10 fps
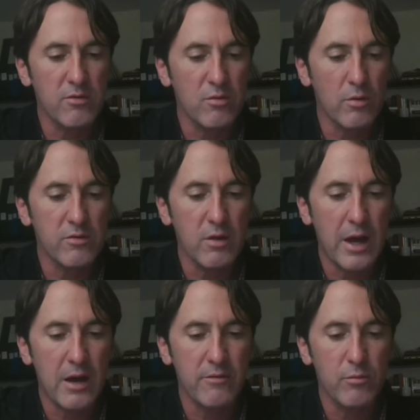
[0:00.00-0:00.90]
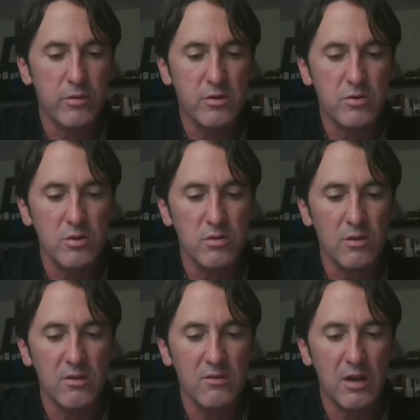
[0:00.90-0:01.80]
was to have with the truth in
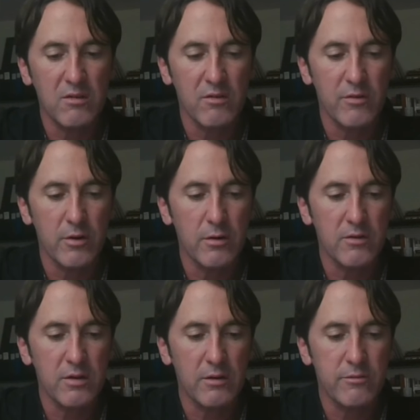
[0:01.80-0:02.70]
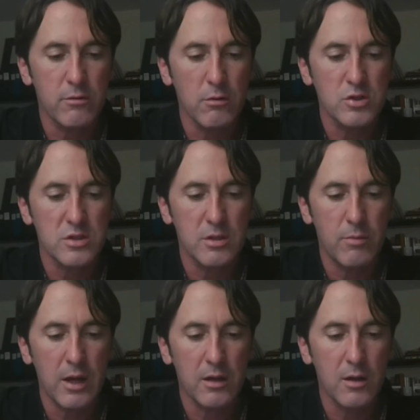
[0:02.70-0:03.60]
these days of earnest and ferocious
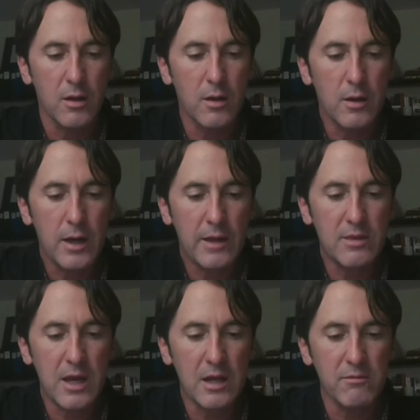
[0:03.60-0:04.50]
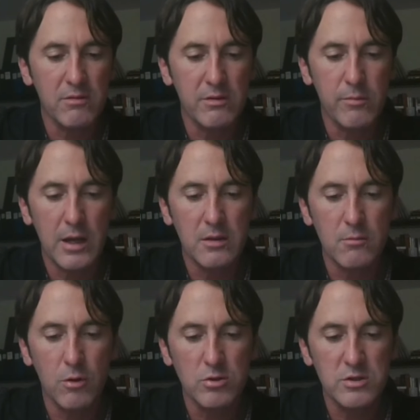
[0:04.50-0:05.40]
debate. At the end of the debate, the
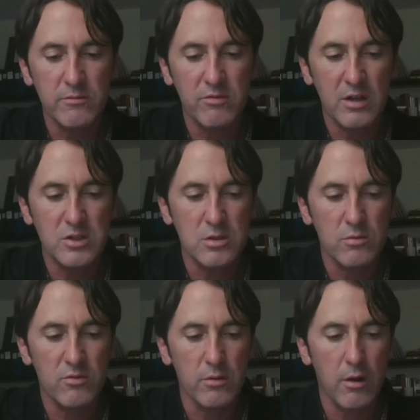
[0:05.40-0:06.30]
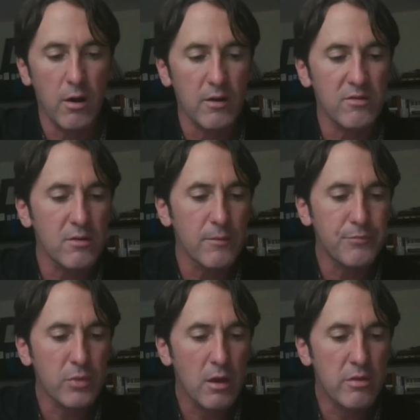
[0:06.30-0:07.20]
motion of censure was lost,
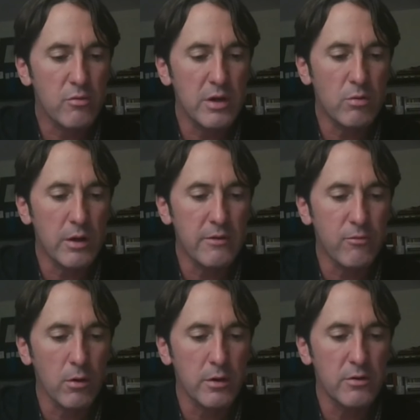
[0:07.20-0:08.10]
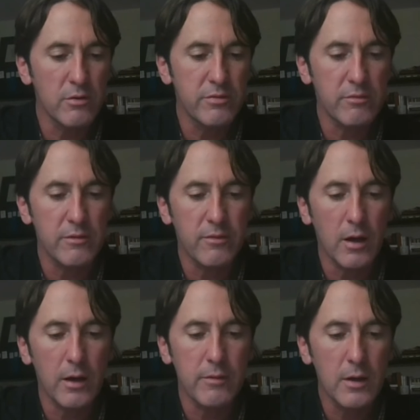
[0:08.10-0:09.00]
324 to
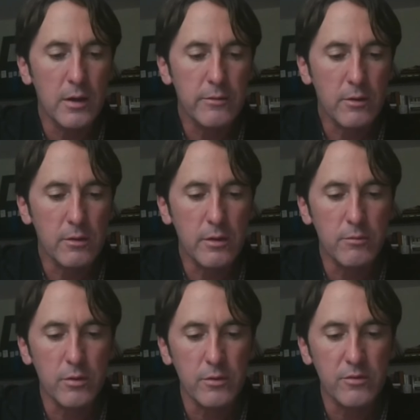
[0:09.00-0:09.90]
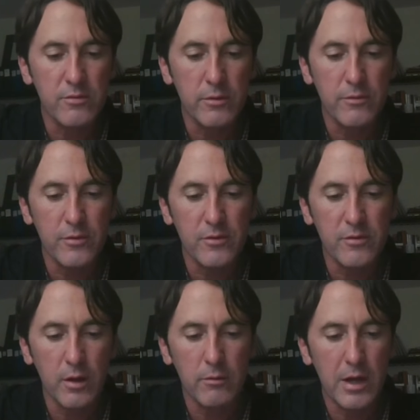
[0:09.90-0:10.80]
255. The Liberals, for the first
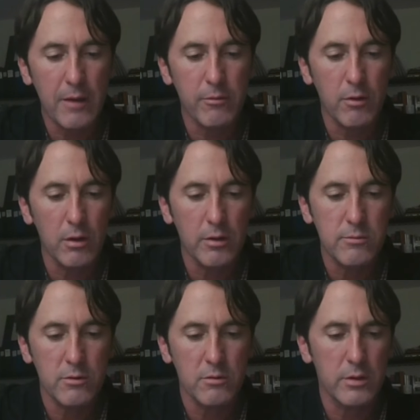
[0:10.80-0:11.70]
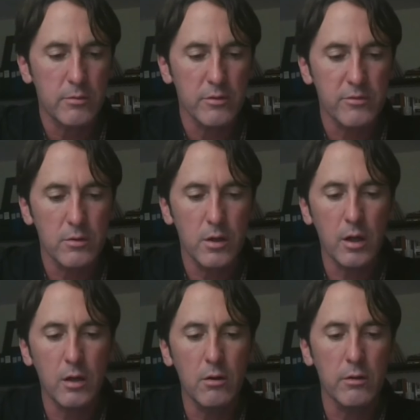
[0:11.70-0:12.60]
time, capital L Liberals, I
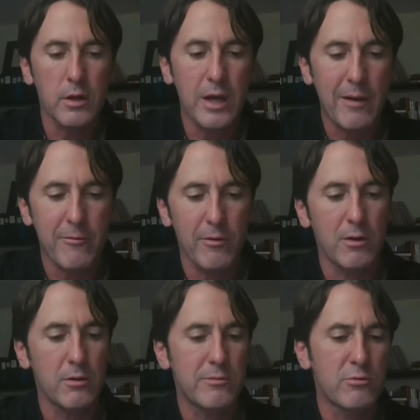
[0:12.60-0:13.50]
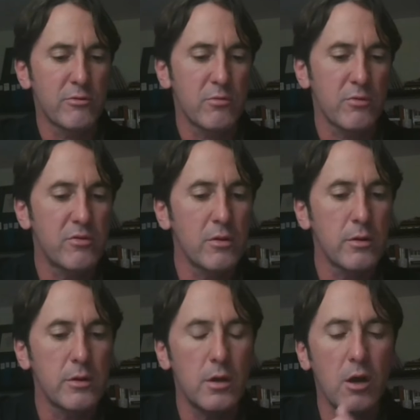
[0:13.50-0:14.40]
didn't know the capital L Liberals were still
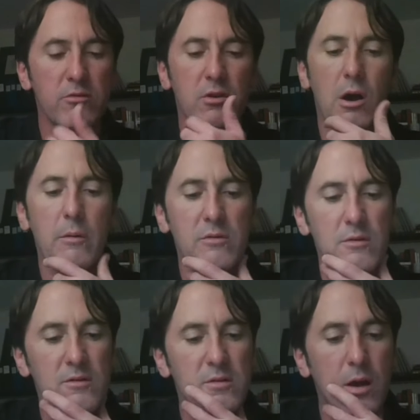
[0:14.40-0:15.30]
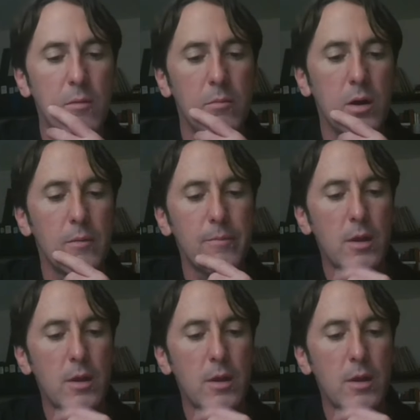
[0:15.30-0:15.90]
in the House of Commons at this time, but